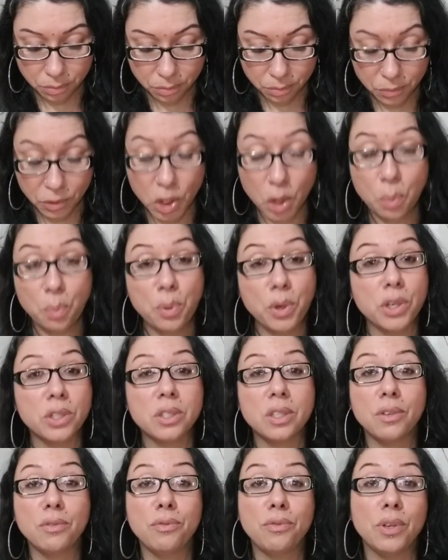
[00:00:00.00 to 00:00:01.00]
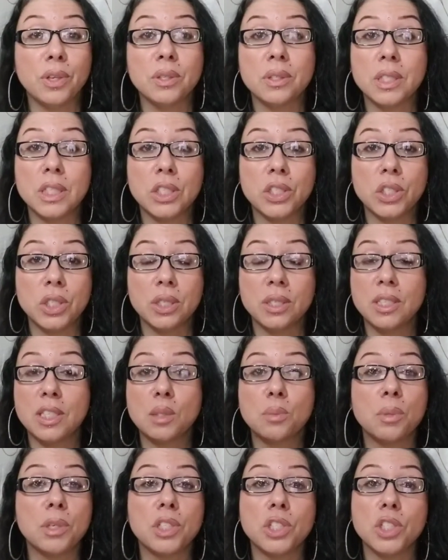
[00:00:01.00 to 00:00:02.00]
your person feels it just as
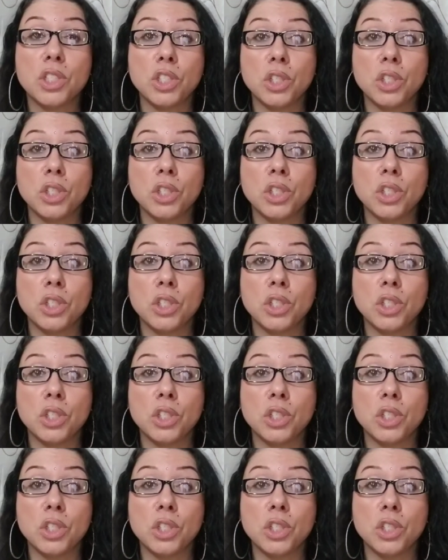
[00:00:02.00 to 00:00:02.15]
much as